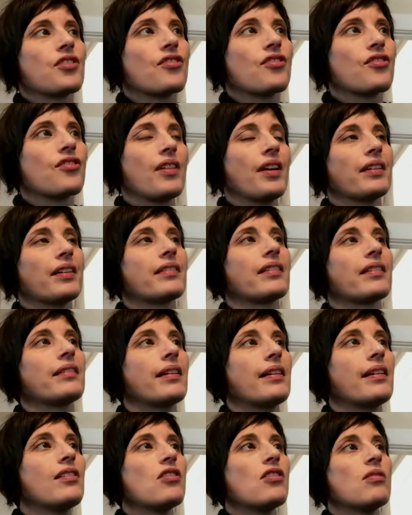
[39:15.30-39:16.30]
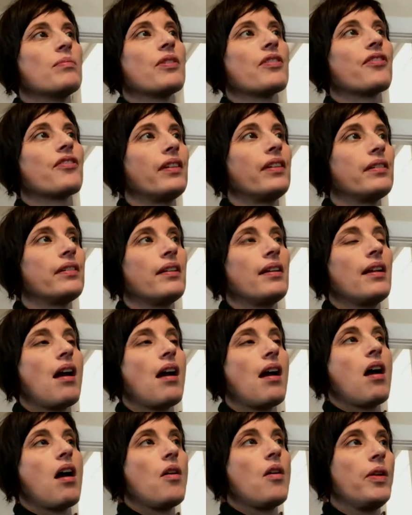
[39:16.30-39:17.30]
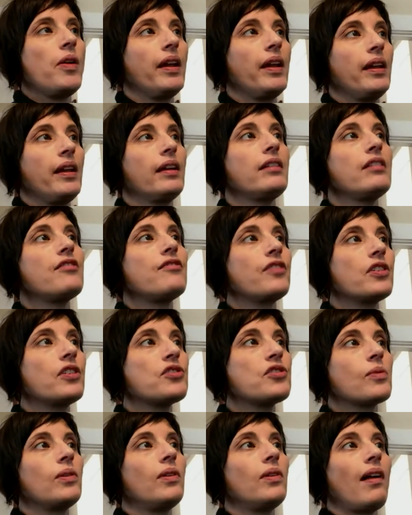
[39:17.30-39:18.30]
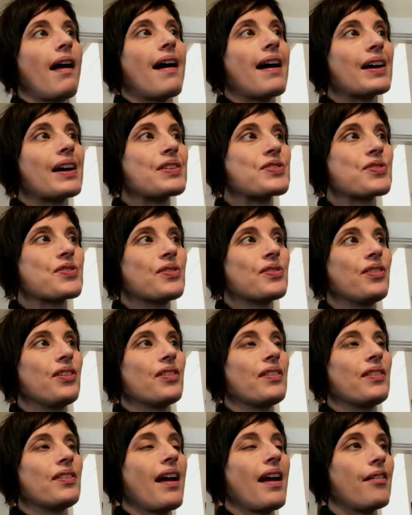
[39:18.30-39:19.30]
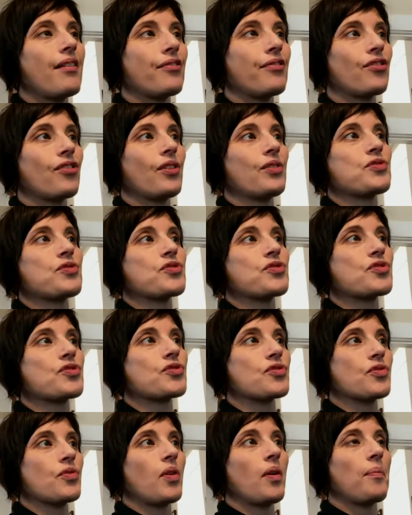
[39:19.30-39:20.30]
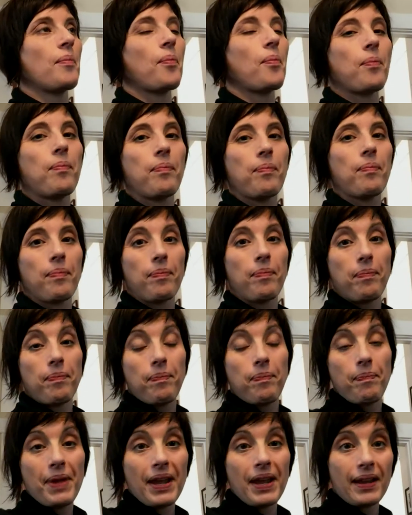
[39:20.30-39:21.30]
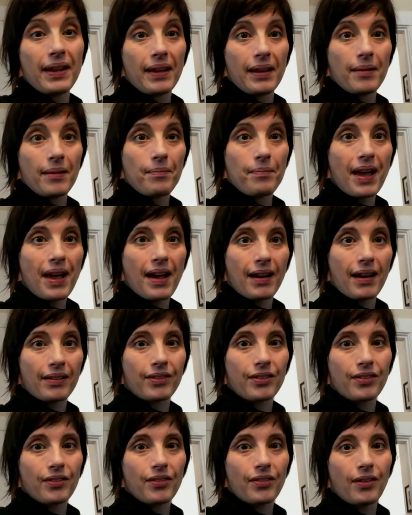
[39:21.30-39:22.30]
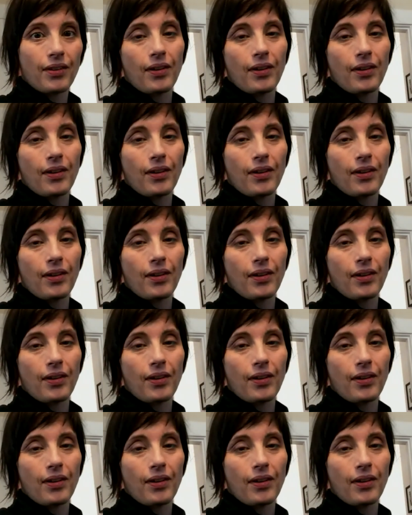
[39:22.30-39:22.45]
just like the take home is that individual action can have such a big impact.